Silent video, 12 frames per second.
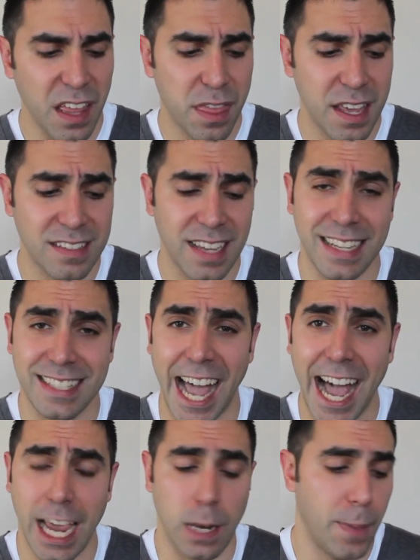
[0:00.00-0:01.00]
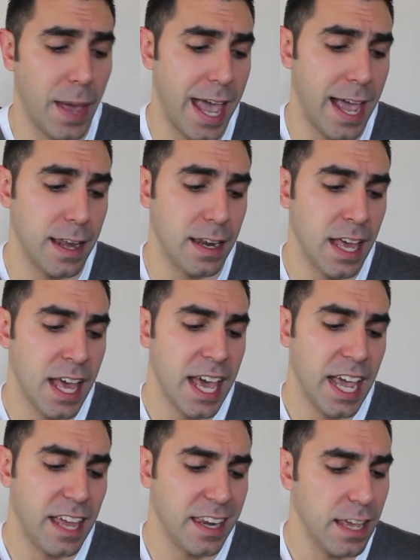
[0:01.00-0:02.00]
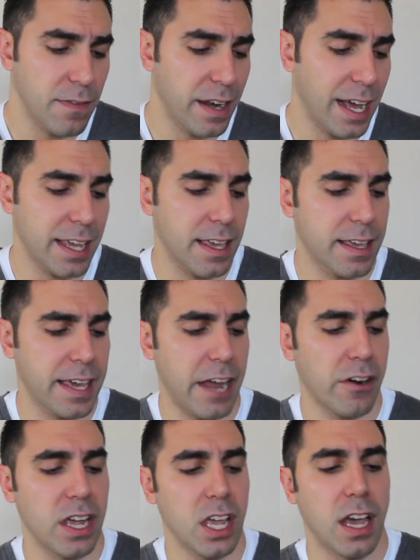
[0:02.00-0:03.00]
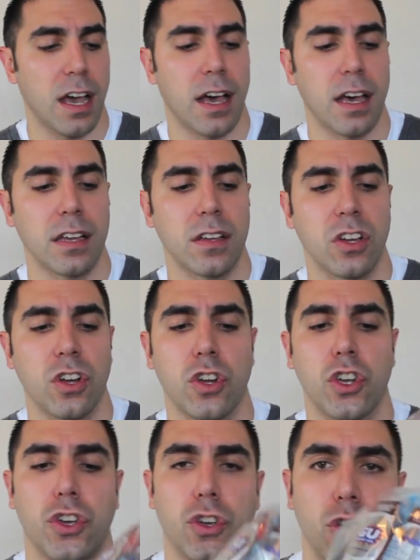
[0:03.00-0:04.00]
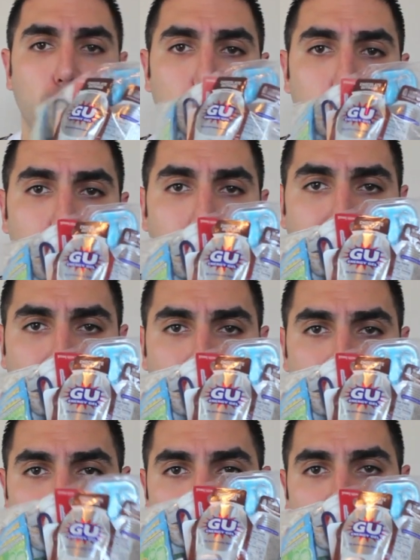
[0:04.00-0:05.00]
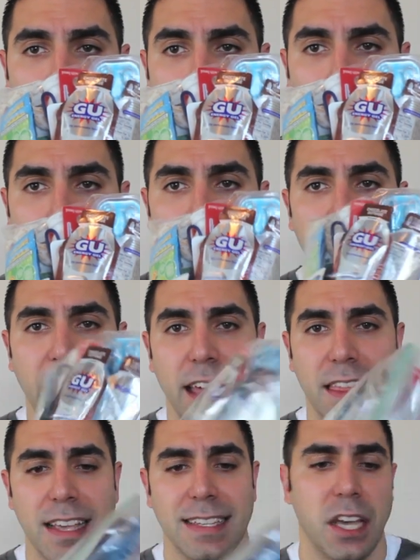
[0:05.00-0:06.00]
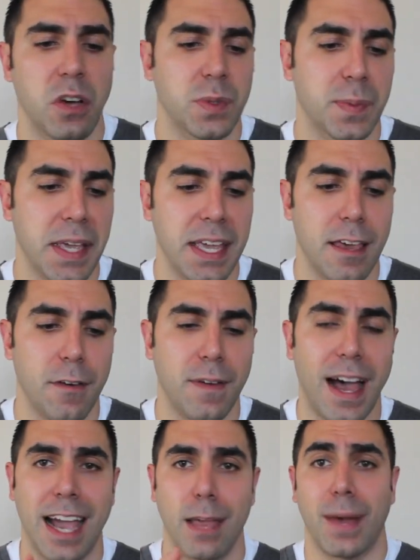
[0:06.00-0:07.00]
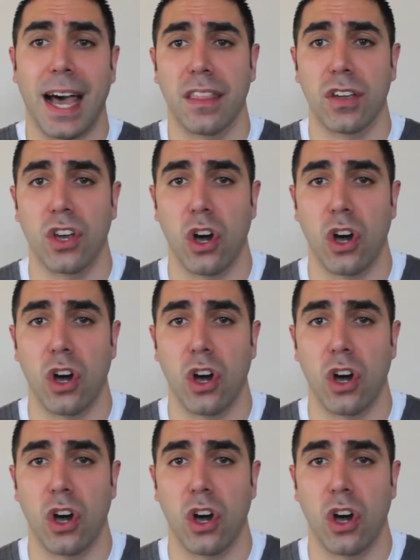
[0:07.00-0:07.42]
Things like a Tide pen, and even I carry Goo energy gel. And this helps me if I'm on the